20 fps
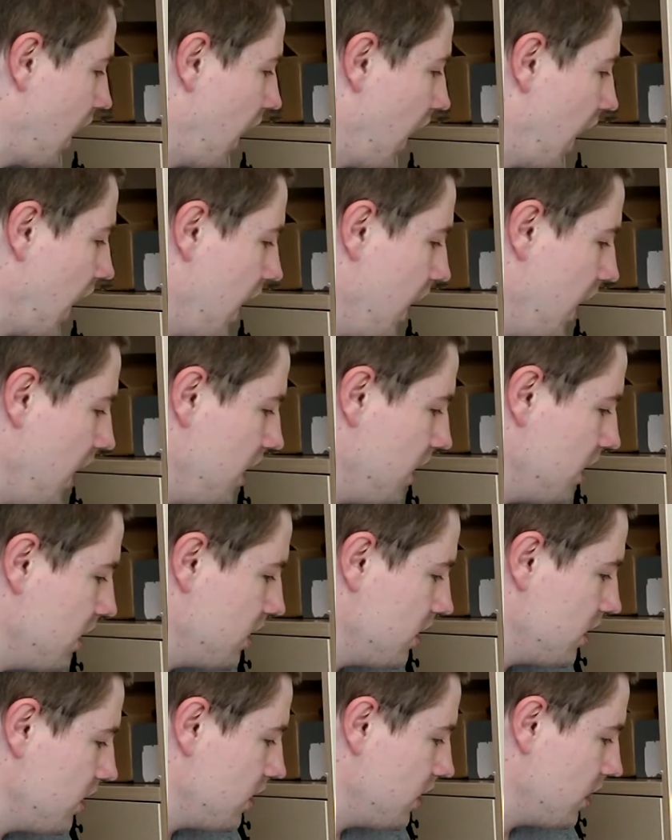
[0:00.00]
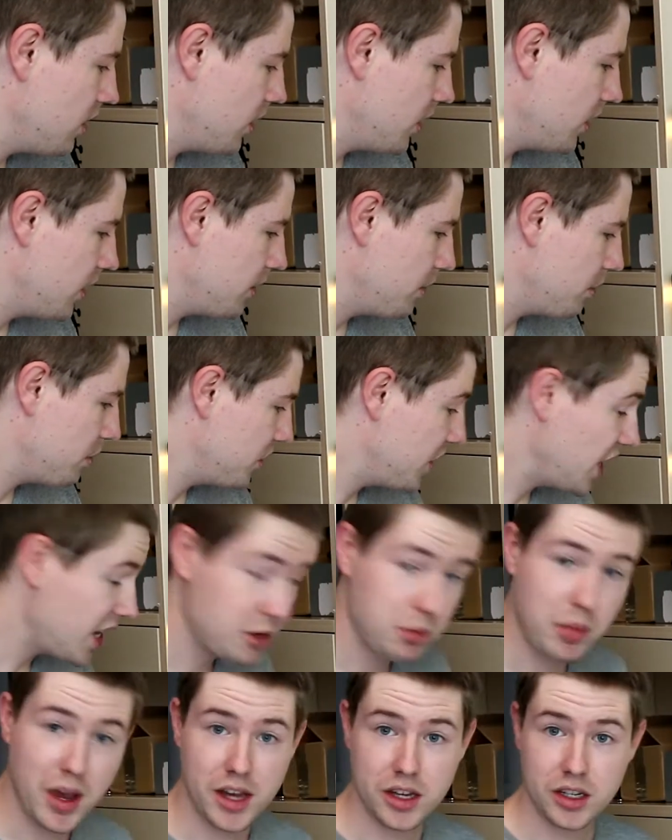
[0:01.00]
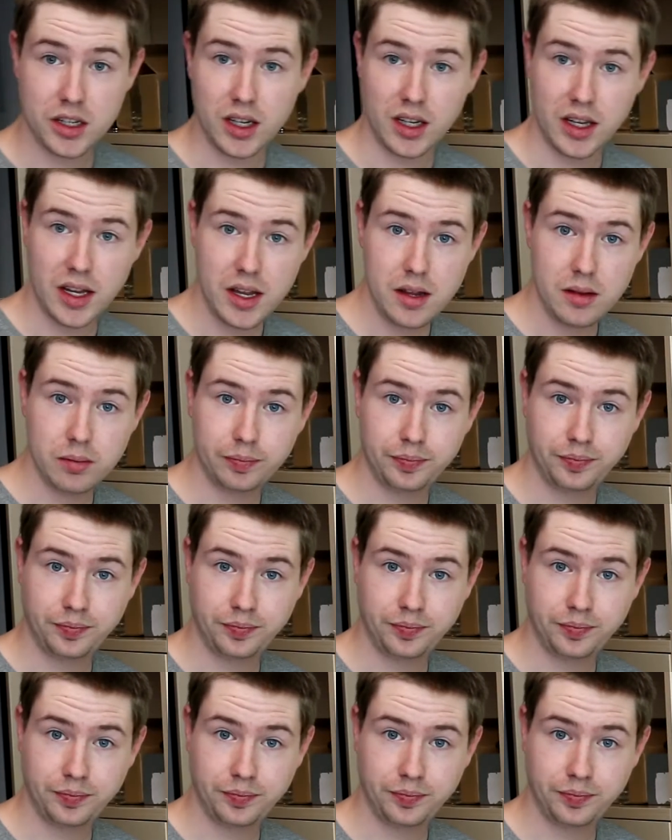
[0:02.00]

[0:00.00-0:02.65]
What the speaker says: And that's basically it.